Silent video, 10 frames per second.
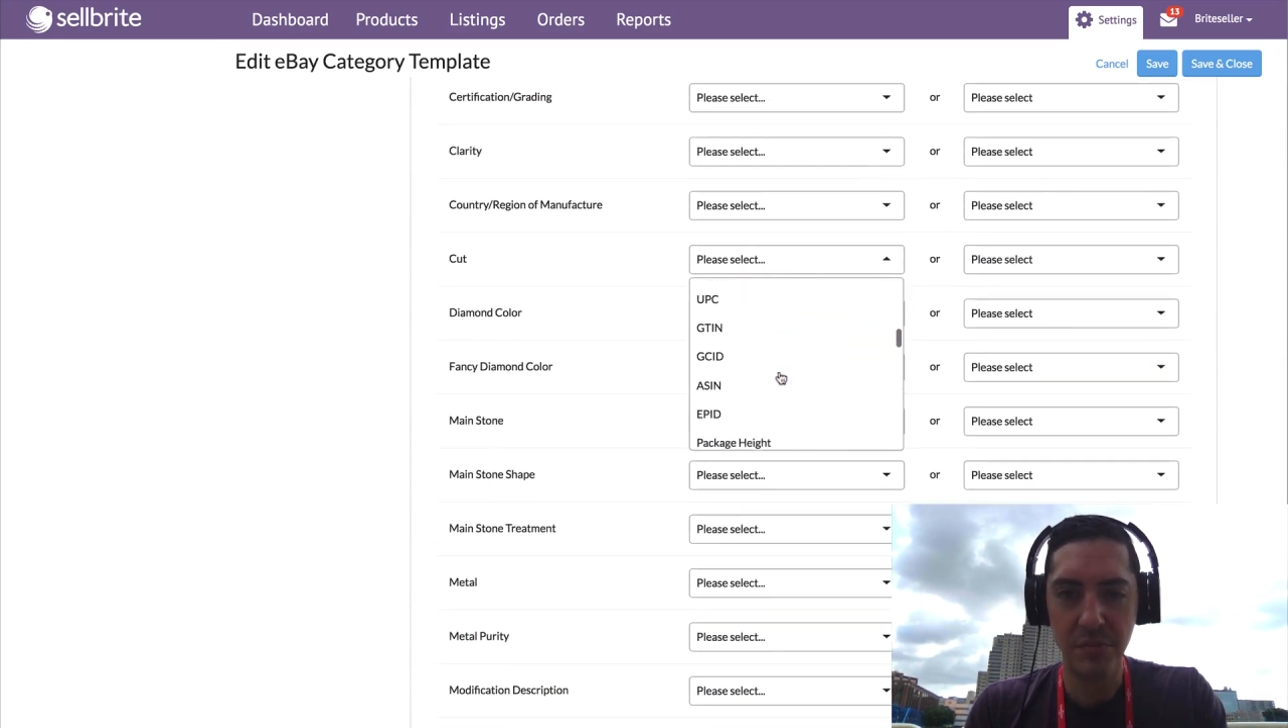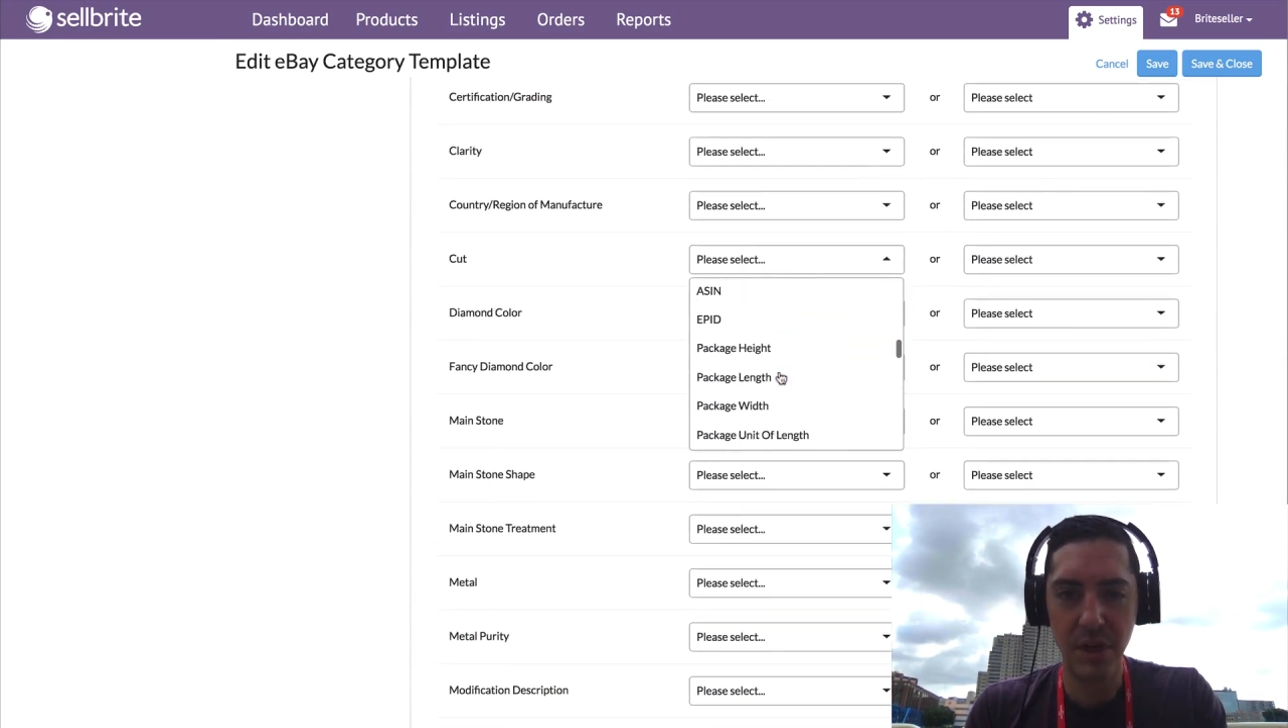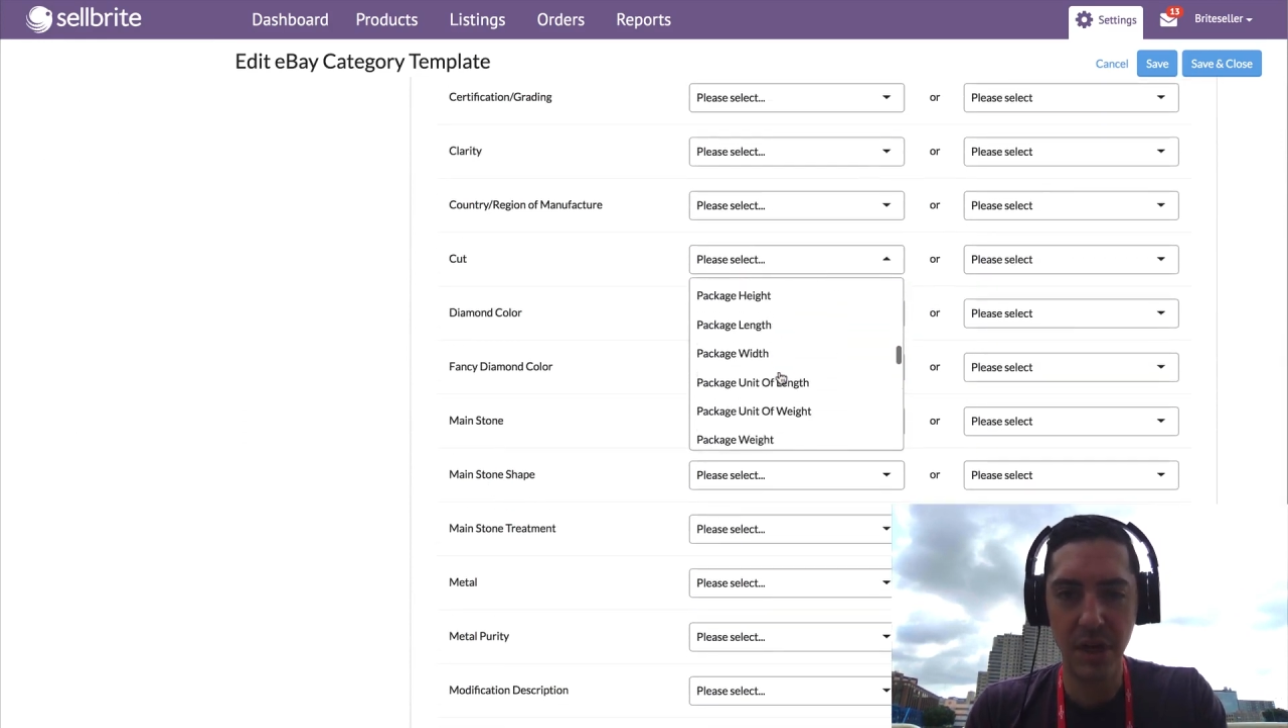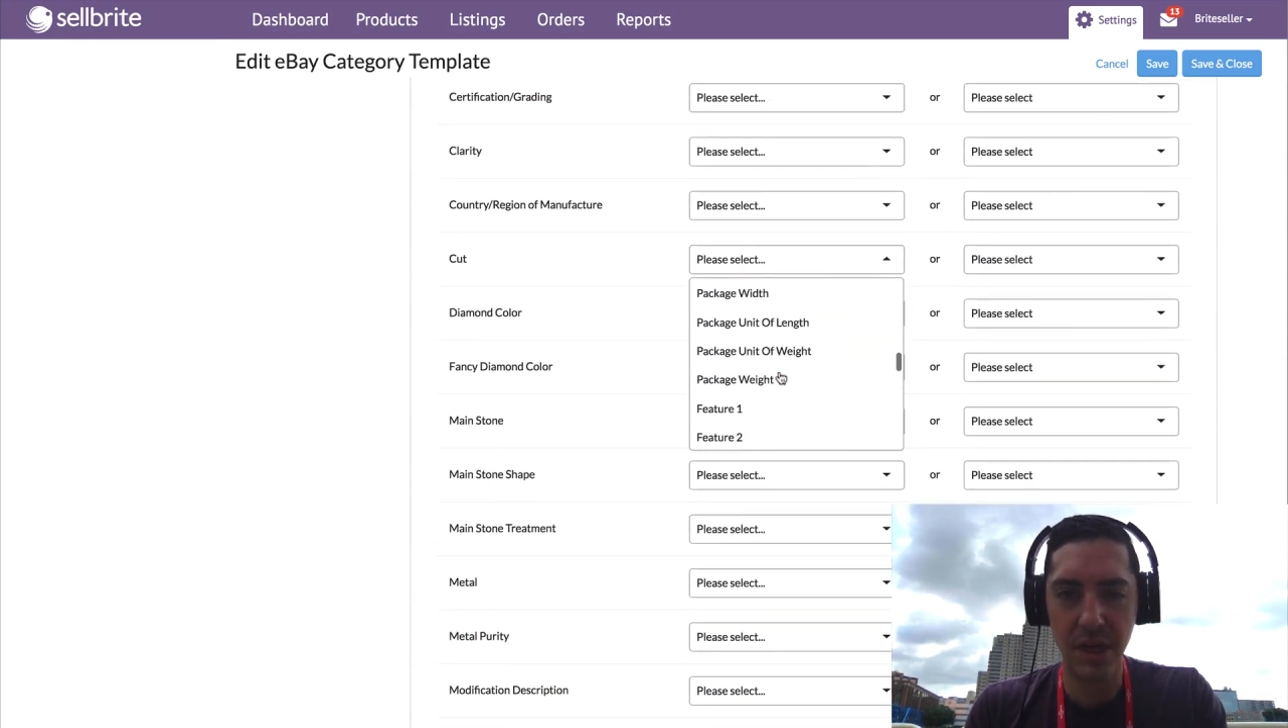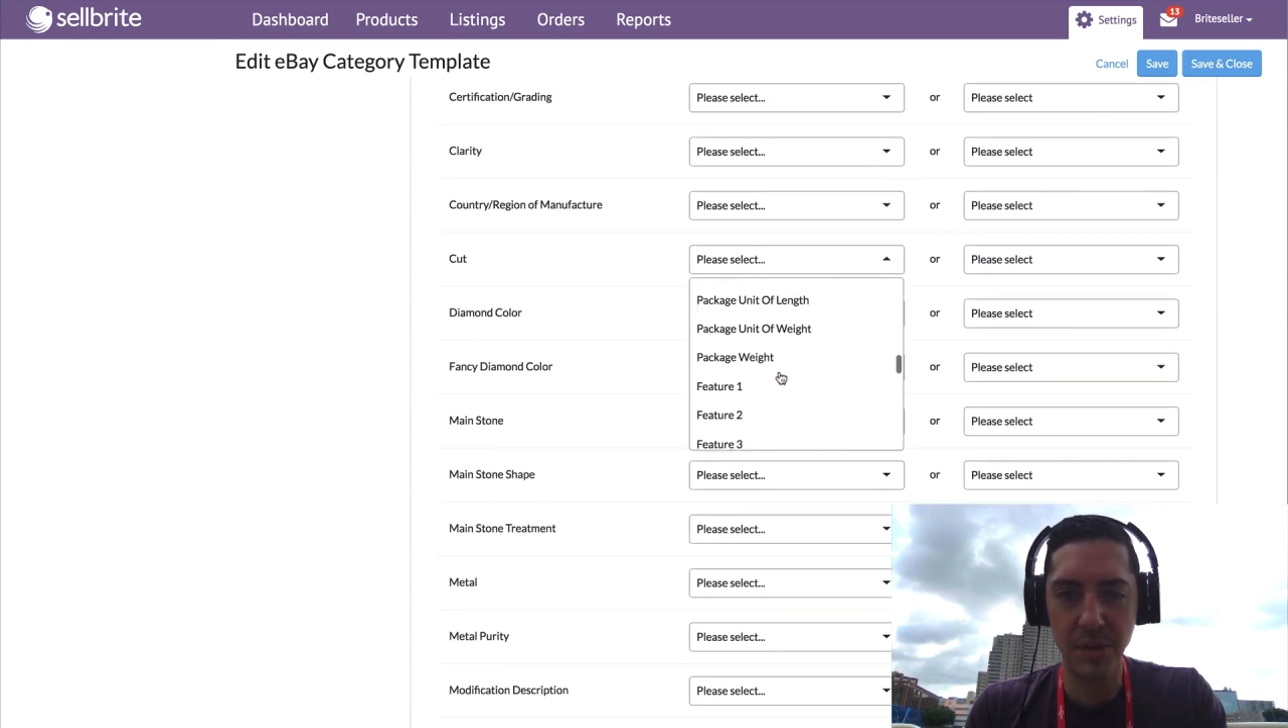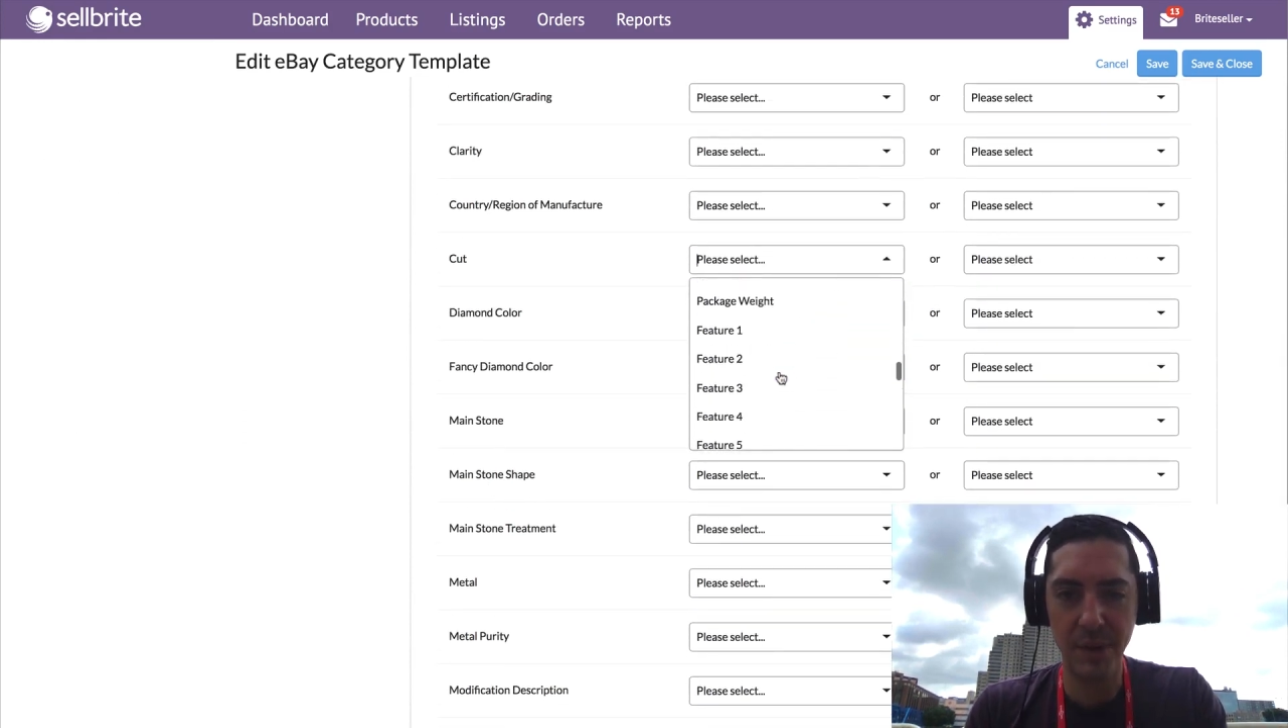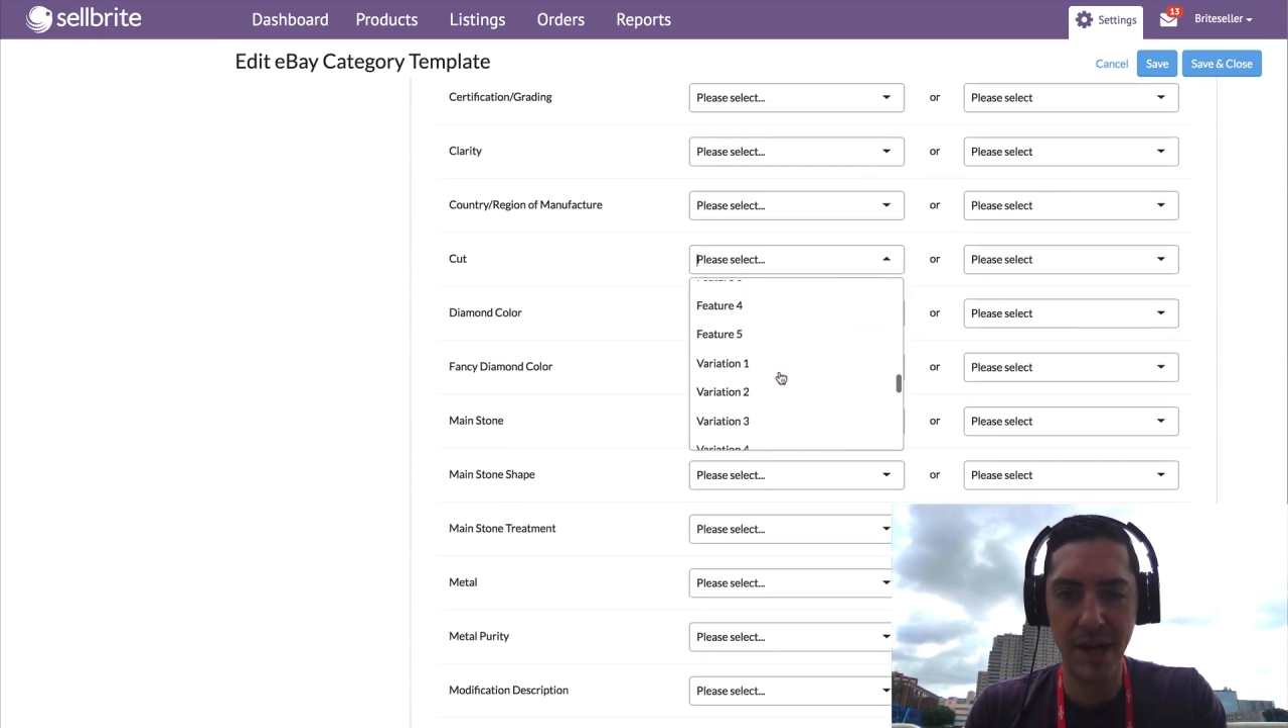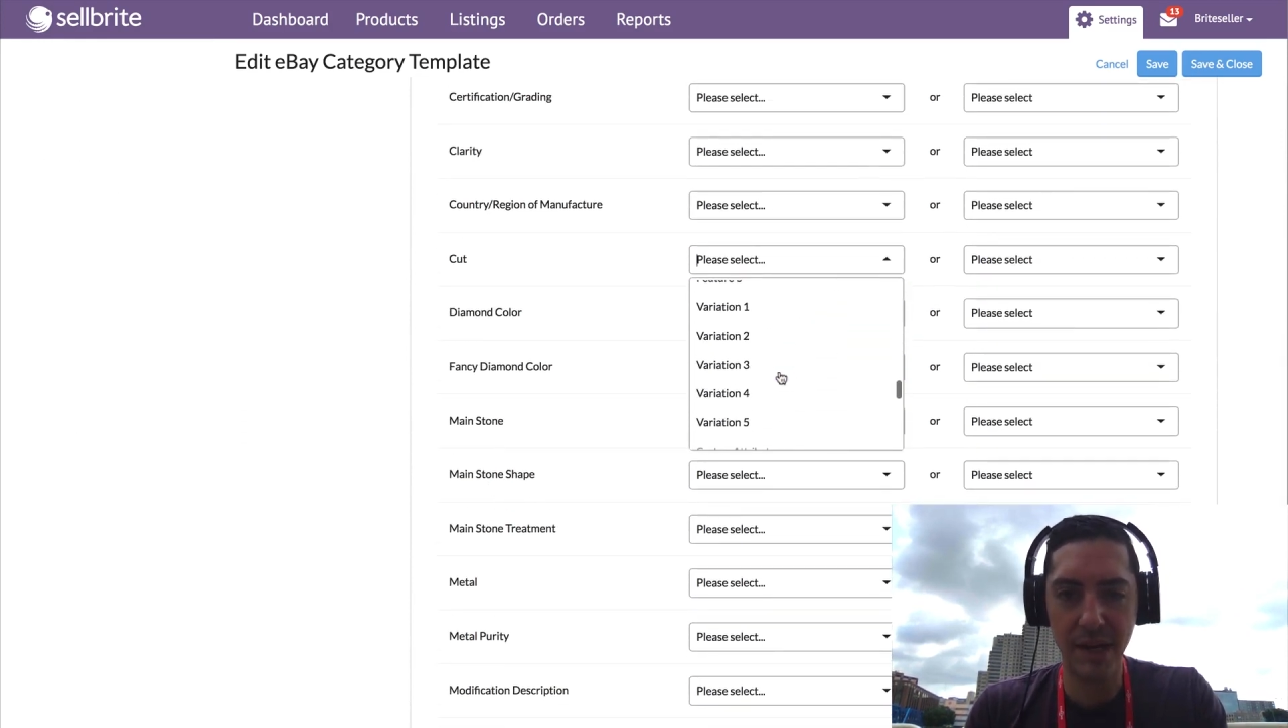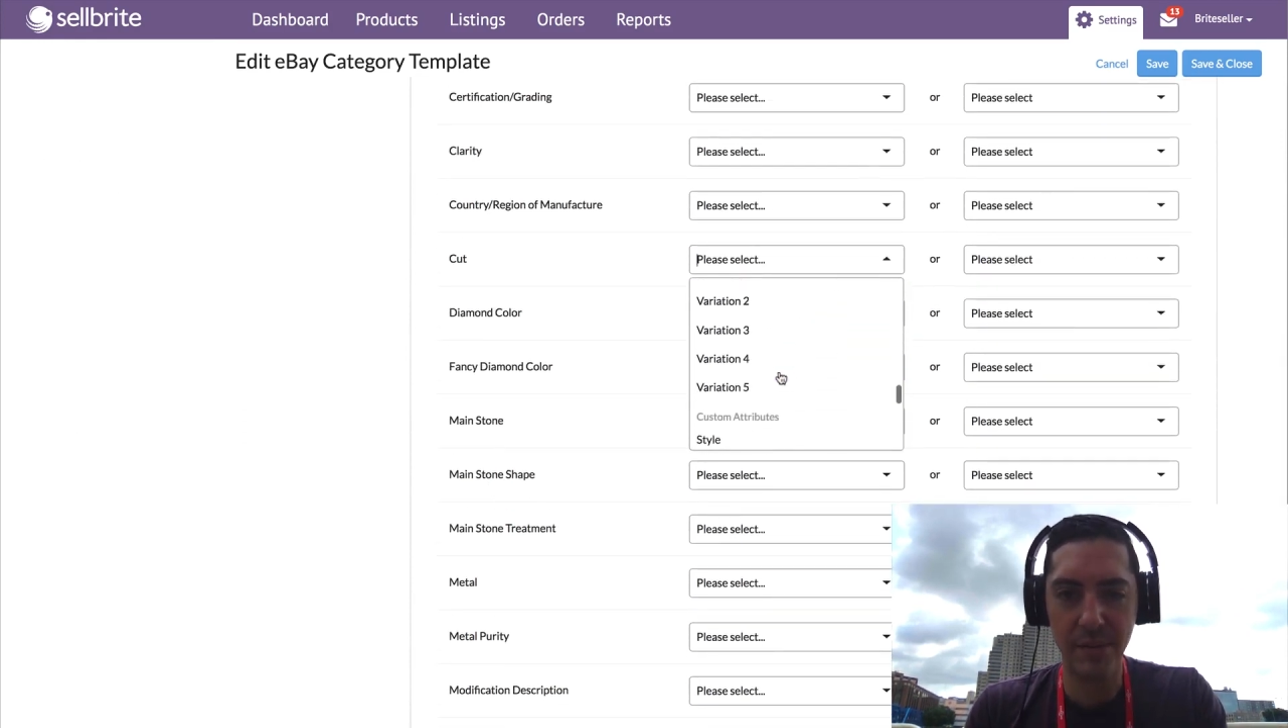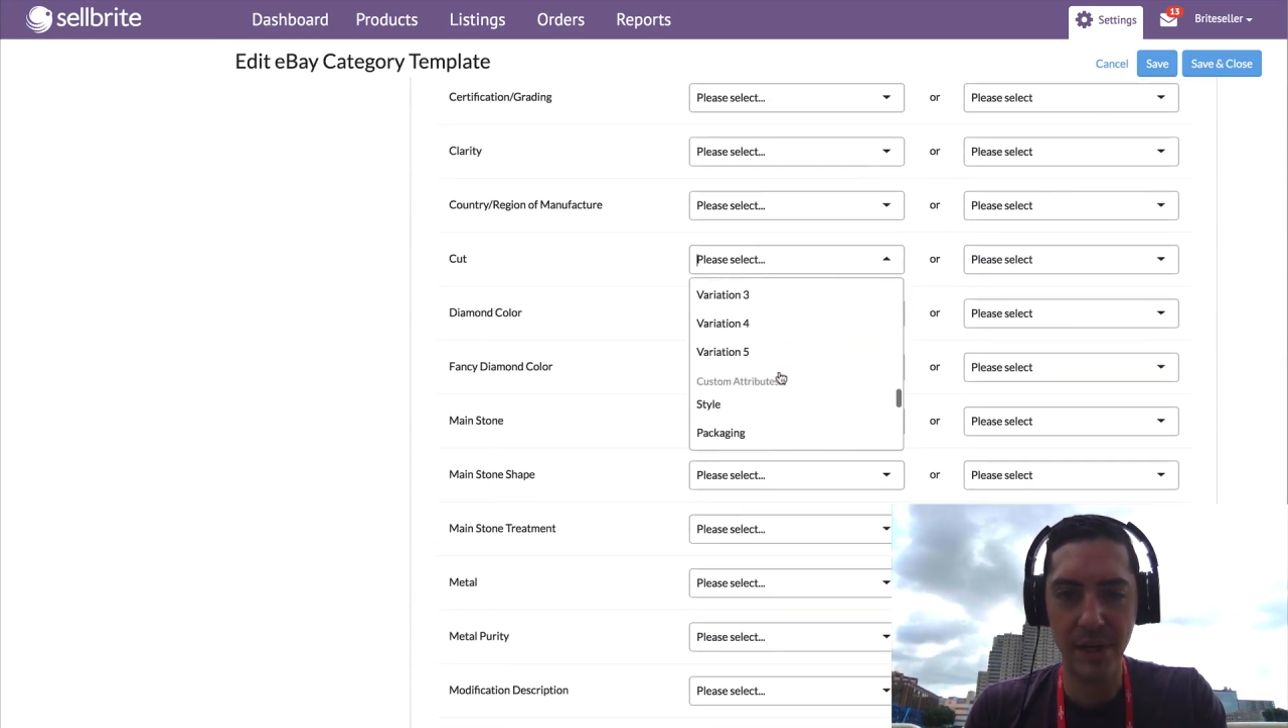the bottom